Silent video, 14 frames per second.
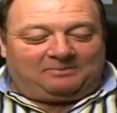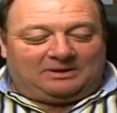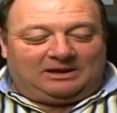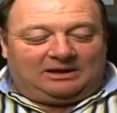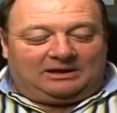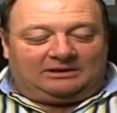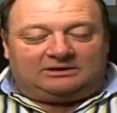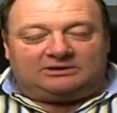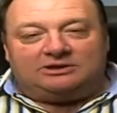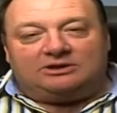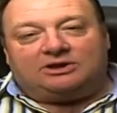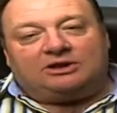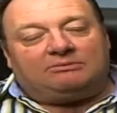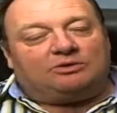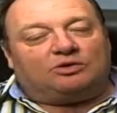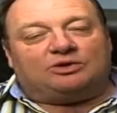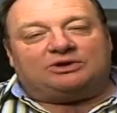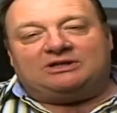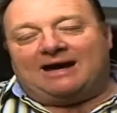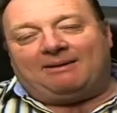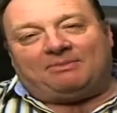You know, there's nothing more
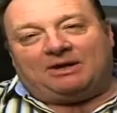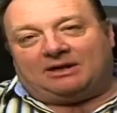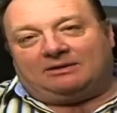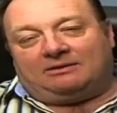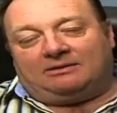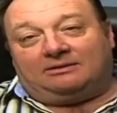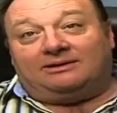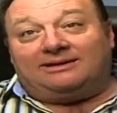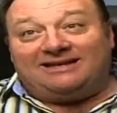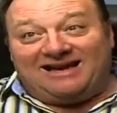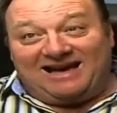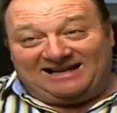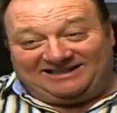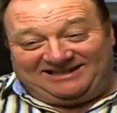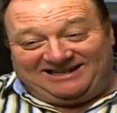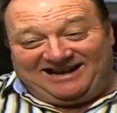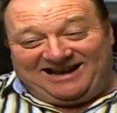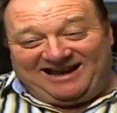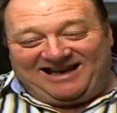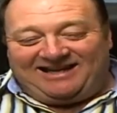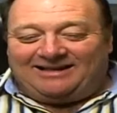damning than "yes,
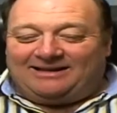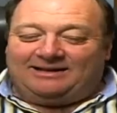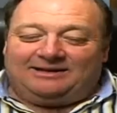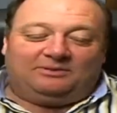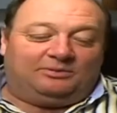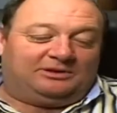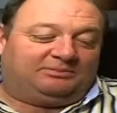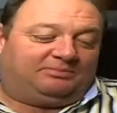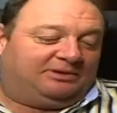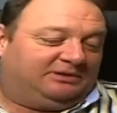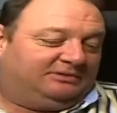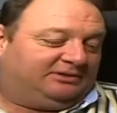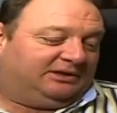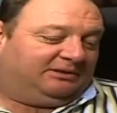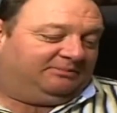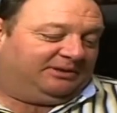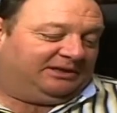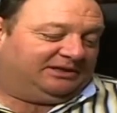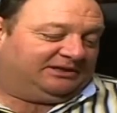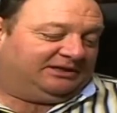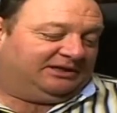dear," which proves that the
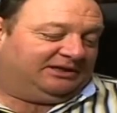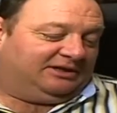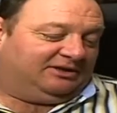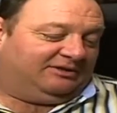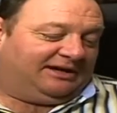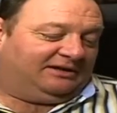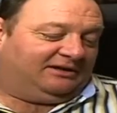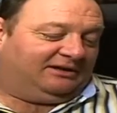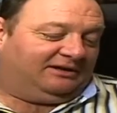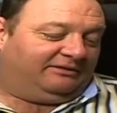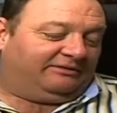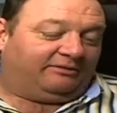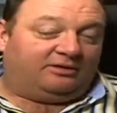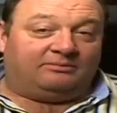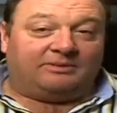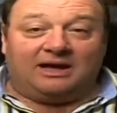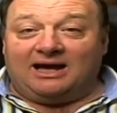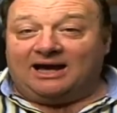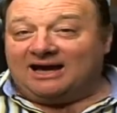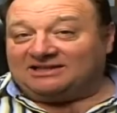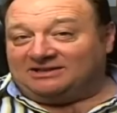person at the other end of the living room
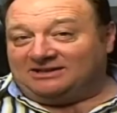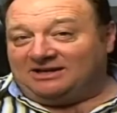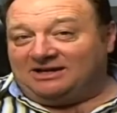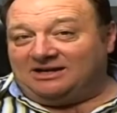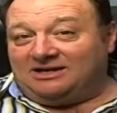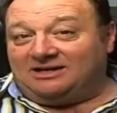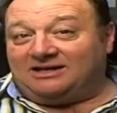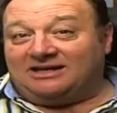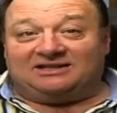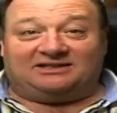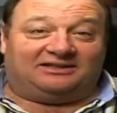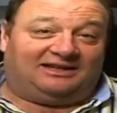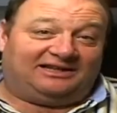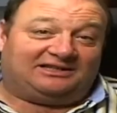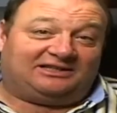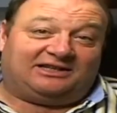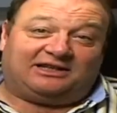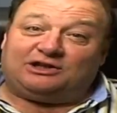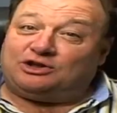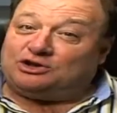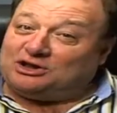hasn't heard, isn't
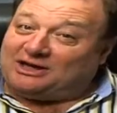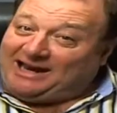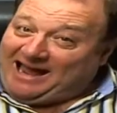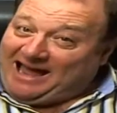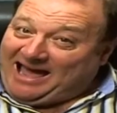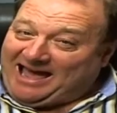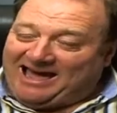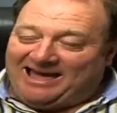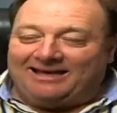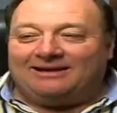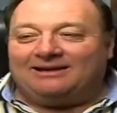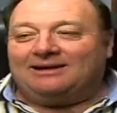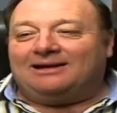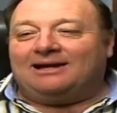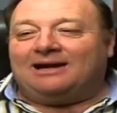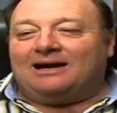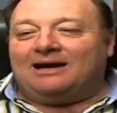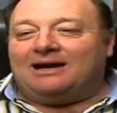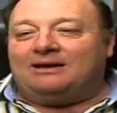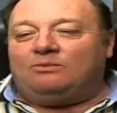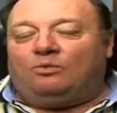listening, doesn't care.
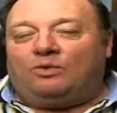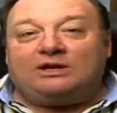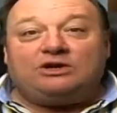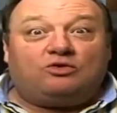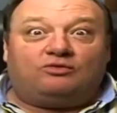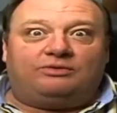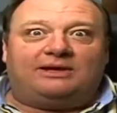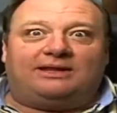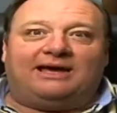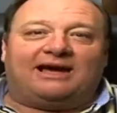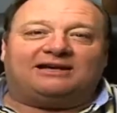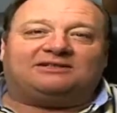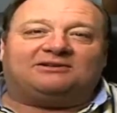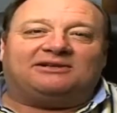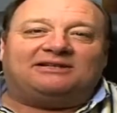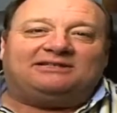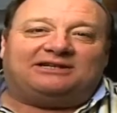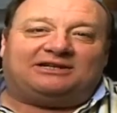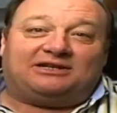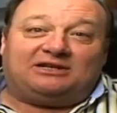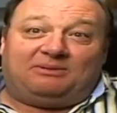And when you're really
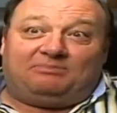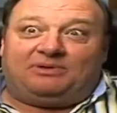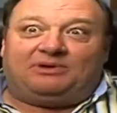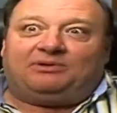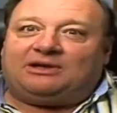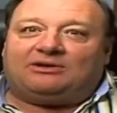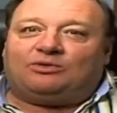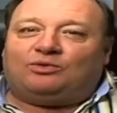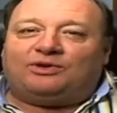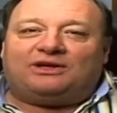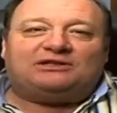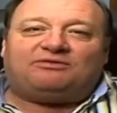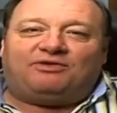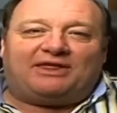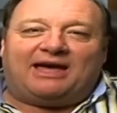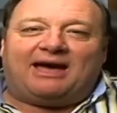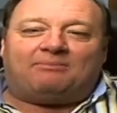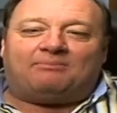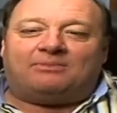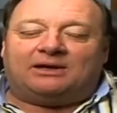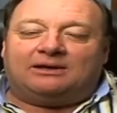excited and you're building all this for
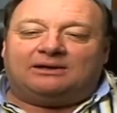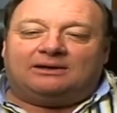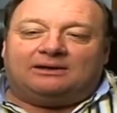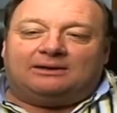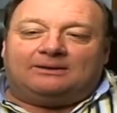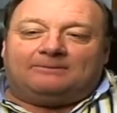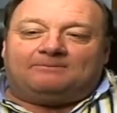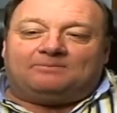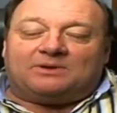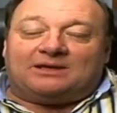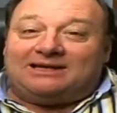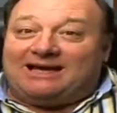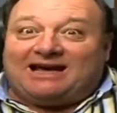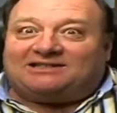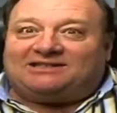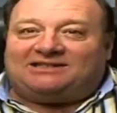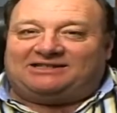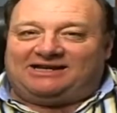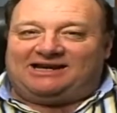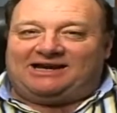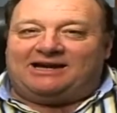them, "yes,
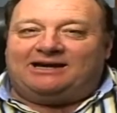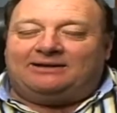dear,"